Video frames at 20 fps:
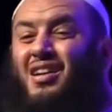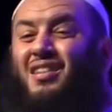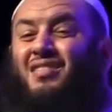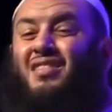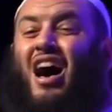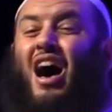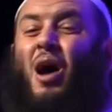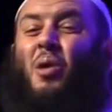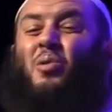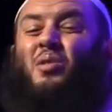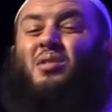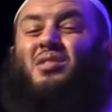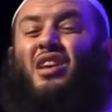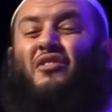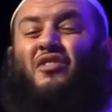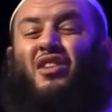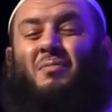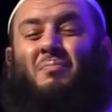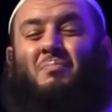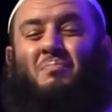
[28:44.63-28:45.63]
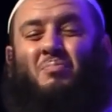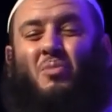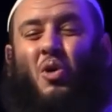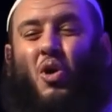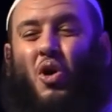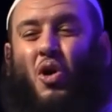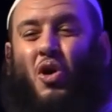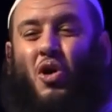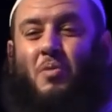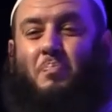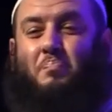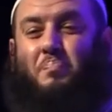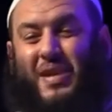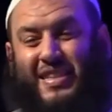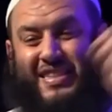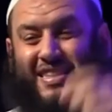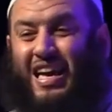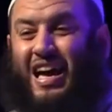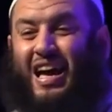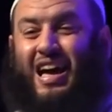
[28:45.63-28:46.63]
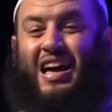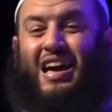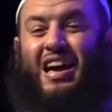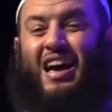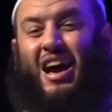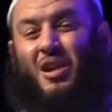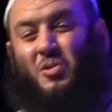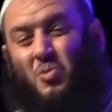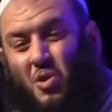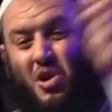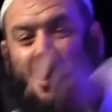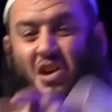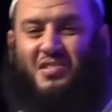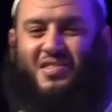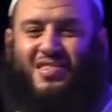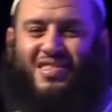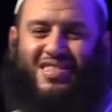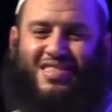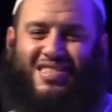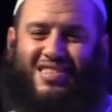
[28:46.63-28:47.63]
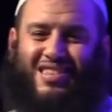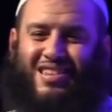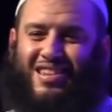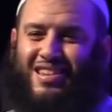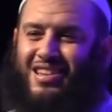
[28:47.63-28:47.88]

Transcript: The hour is even more bitter and worse.